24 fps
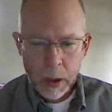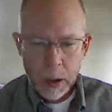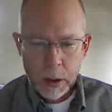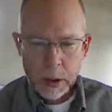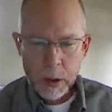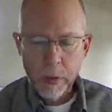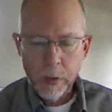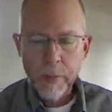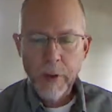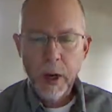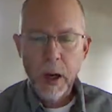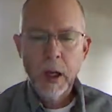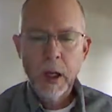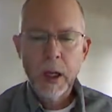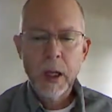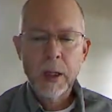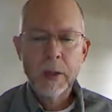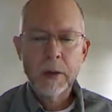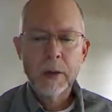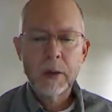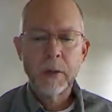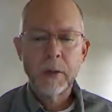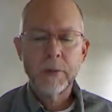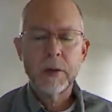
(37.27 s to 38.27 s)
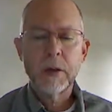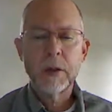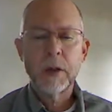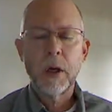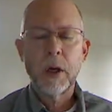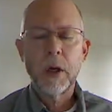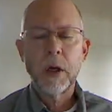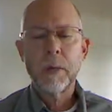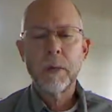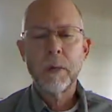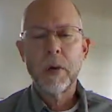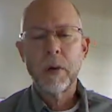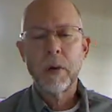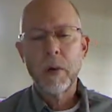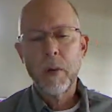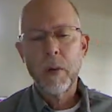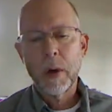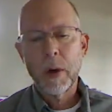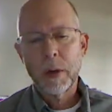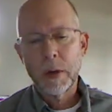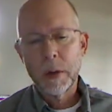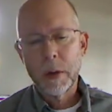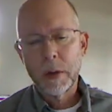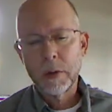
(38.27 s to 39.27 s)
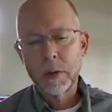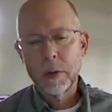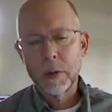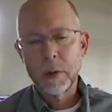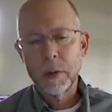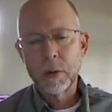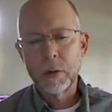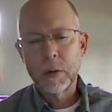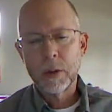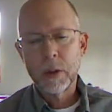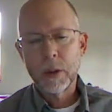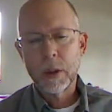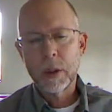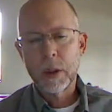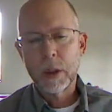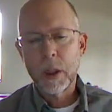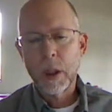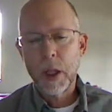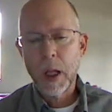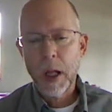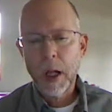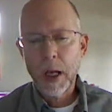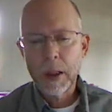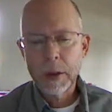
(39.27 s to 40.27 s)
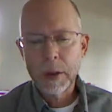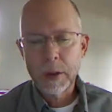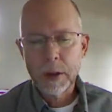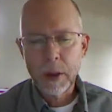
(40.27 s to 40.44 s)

So we've got a lot of stuff to talk about. We want to introduce the class,